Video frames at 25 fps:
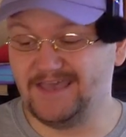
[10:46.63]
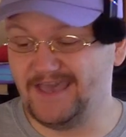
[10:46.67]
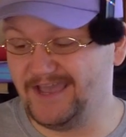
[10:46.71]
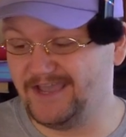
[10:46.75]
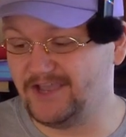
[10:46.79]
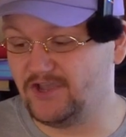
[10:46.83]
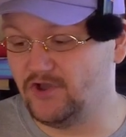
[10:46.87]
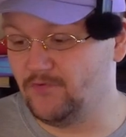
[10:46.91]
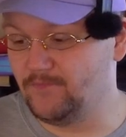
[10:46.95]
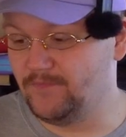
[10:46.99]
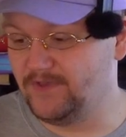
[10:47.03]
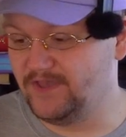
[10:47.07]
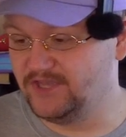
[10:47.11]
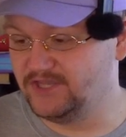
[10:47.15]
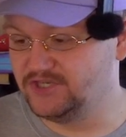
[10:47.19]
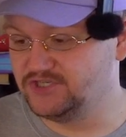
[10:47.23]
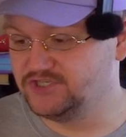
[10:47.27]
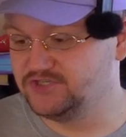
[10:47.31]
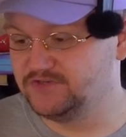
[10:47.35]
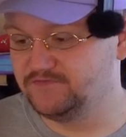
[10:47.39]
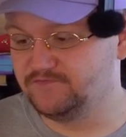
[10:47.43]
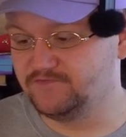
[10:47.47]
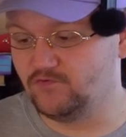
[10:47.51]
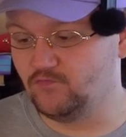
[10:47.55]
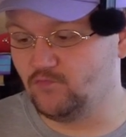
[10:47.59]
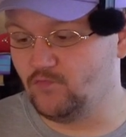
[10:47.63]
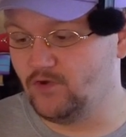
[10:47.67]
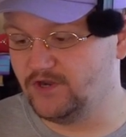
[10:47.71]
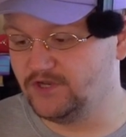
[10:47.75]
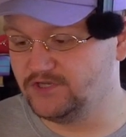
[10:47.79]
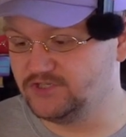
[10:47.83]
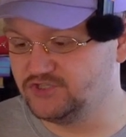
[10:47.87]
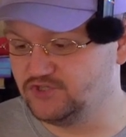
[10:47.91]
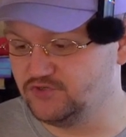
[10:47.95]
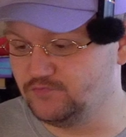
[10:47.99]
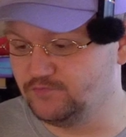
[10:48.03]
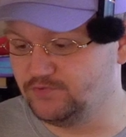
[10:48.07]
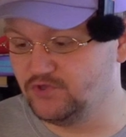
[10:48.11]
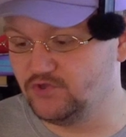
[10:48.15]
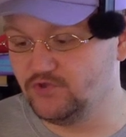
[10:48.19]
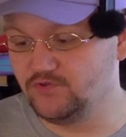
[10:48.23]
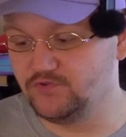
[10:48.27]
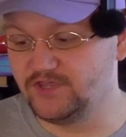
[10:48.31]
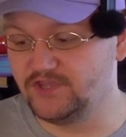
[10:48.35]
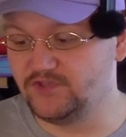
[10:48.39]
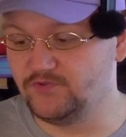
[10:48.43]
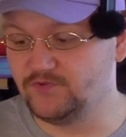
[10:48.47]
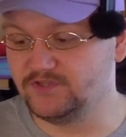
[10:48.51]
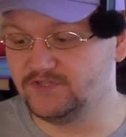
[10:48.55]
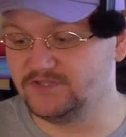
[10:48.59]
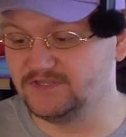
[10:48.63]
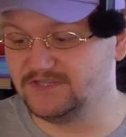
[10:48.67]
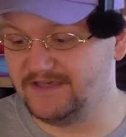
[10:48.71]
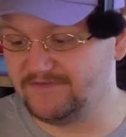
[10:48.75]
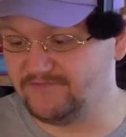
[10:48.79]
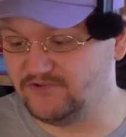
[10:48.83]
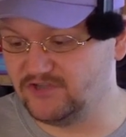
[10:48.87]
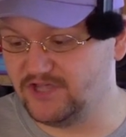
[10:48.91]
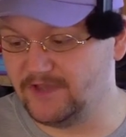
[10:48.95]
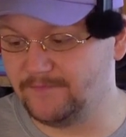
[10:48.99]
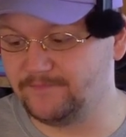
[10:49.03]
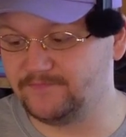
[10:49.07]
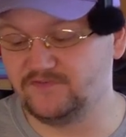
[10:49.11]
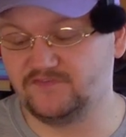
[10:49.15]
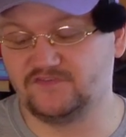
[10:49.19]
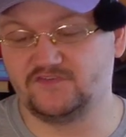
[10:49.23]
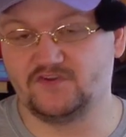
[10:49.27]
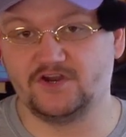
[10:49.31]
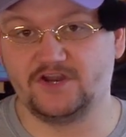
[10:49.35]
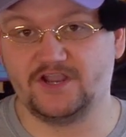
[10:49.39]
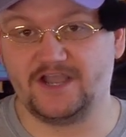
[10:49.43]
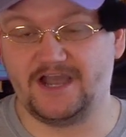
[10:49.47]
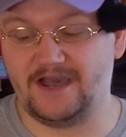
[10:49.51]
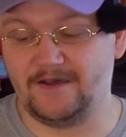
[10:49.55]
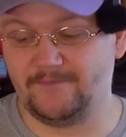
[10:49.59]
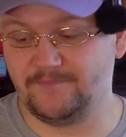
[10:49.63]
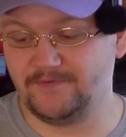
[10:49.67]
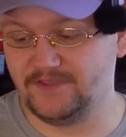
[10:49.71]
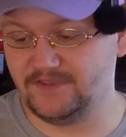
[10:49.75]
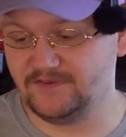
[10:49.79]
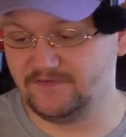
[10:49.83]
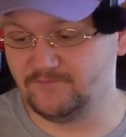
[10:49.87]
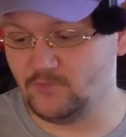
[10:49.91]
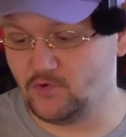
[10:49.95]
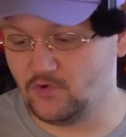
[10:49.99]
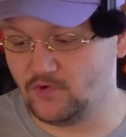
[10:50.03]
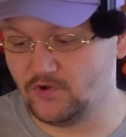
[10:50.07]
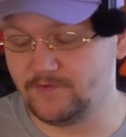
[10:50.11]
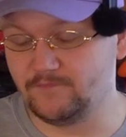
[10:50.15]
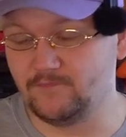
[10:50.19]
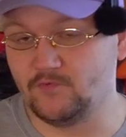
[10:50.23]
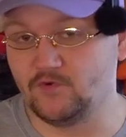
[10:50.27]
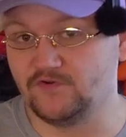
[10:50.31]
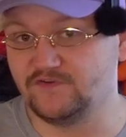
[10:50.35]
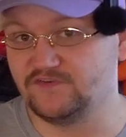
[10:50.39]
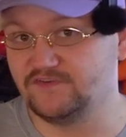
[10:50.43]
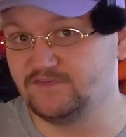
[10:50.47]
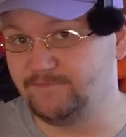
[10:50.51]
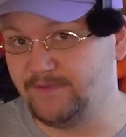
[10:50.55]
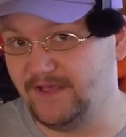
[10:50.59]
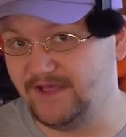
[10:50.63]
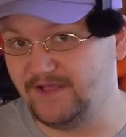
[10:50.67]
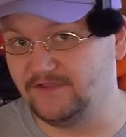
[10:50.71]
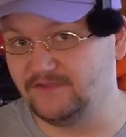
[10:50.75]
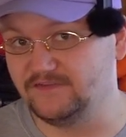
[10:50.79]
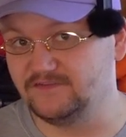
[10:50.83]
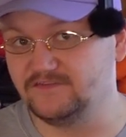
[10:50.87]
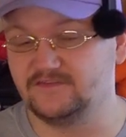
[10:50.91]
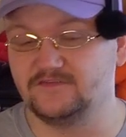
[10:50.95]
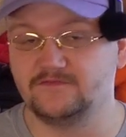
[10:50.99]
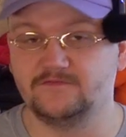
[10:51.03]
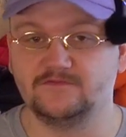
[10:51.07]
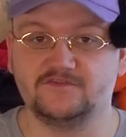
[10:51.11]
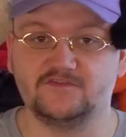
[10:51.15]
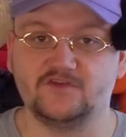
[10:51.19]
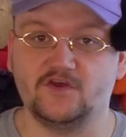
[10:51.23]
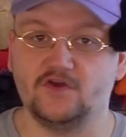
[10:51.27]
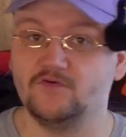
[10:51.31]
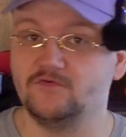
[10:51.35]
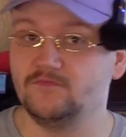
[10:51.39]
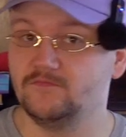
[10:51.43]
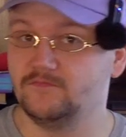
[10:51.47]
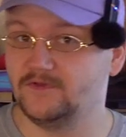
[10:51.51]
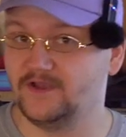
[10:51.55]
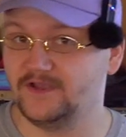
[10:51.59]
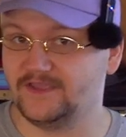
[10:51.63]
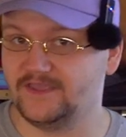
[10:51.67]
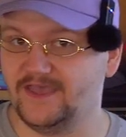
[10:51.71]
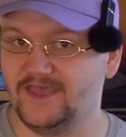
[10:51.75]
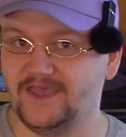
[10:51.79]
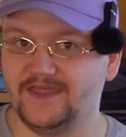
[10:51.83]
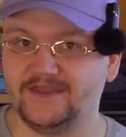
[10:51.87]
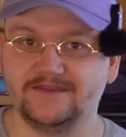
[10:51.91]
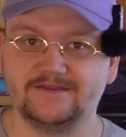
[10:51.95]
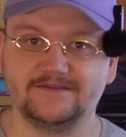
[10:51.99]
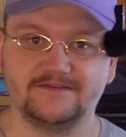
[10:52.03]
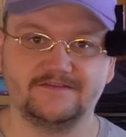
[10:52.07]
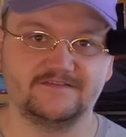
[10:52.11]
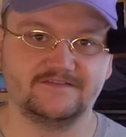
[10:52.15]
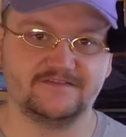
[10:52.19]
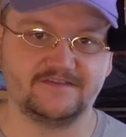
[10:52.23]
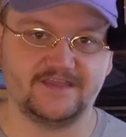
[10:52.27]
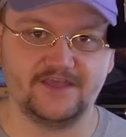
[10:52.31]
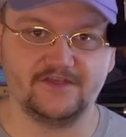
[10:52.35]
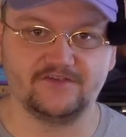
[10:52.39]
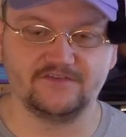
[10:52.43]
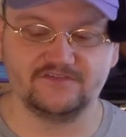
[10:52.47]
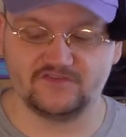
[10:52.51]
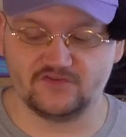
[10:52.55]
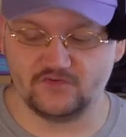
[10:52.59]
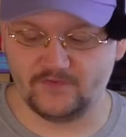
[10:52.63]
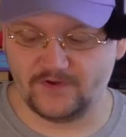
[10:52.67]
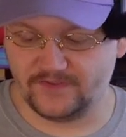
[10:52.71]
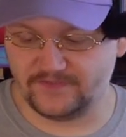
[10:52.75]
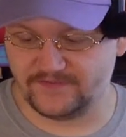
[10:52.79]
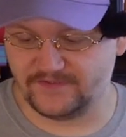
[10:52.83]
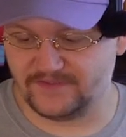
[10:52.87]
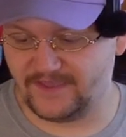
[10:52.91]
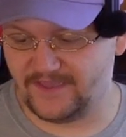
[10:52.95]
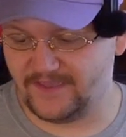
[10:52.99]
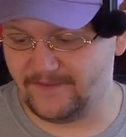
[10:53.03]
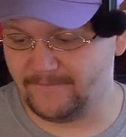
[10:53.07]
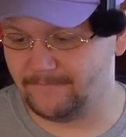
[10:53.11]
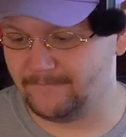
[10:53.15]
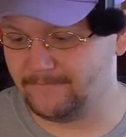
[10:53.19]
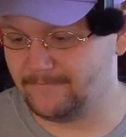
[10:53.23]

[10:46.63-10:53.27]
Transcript: Echo Mage for 1 and 2 blue that you can level up to start copying more and more spells. So, again, scales throughout the game.